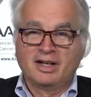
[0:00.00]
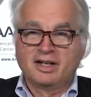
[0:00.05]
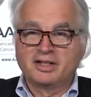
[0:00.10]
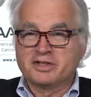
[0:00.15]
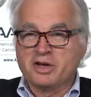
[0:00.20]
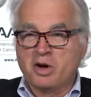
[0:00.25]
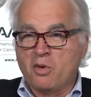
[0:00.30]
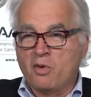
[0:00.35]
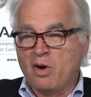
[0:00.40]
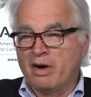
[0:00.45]

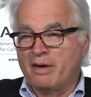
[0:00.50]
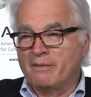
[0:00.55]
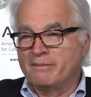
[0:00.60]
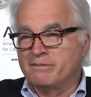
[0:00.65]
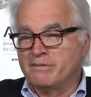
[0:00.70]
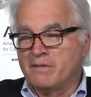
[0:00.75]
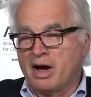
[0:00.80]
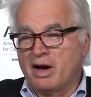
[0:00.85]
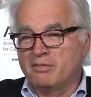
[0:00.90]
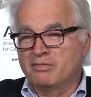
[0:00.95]
So
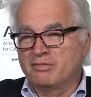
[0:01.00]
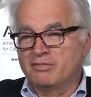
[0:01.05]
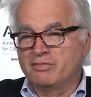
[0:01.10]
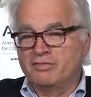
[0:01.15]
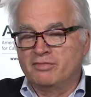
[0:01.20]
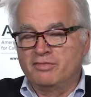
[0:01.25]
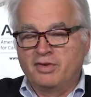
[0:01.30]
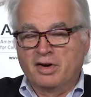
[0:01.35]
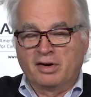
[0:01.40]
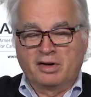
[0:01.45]
um, I'm
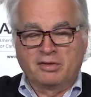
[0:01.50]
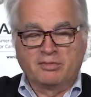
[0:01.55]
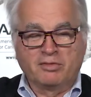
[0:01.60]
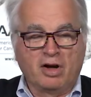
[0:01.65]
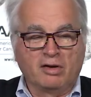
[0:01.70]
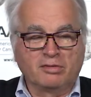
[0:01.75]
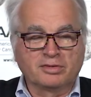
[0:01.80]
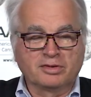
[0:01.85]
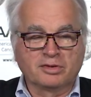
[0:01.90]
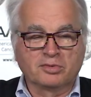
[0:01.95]
very
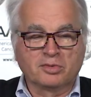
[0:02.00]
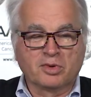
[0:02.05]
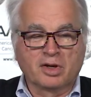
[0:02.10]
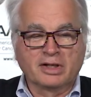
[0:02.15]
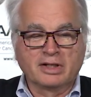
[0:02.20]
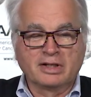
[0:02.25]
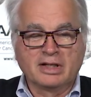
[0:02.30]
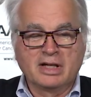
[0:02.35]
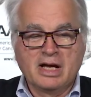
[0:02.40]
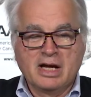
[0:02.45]
involved in
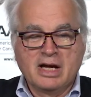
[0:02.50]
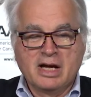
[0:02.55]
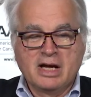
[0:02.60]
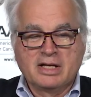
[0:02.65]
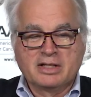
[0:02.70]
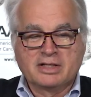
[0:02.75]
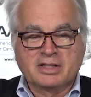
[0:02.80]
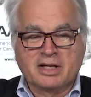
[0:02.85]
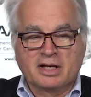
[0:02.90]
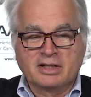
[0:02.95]
running
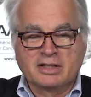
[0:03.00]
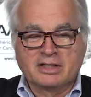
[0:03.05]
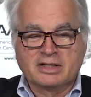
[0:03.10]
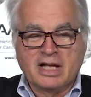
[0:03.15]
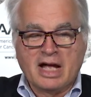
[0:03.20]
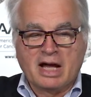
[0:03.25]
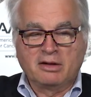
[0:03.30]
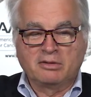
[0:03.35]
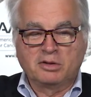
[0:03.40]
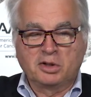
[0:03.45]
studies
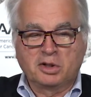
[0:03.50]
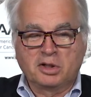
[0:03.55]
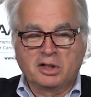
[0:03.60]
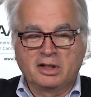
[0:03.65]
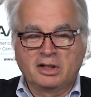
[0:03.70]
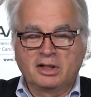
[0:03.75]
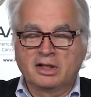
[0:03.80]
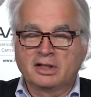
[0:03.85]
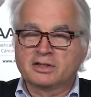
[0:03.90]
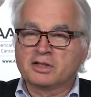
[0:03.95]
now
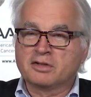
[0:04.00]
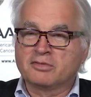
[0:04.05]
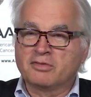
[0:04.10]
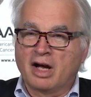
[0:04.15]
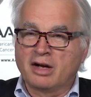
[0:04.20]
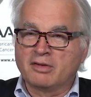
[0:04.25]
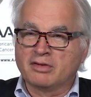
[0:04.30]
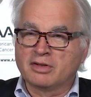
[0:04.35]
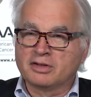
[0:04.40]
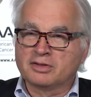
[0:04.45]
looking at
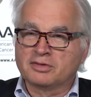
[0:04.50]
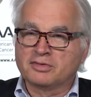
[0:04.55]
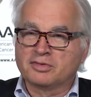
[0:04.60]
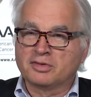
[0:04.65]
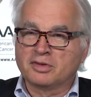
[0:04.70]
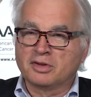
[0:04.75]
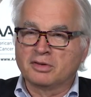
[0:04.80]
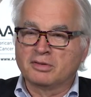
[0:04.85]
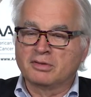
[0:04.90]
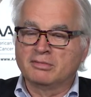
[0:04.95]
survivors
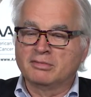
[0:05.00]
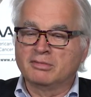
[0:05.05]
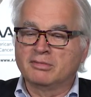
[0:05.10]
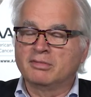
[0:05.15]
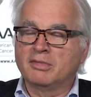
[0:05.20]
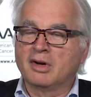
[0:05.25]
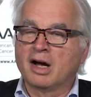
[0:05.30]
from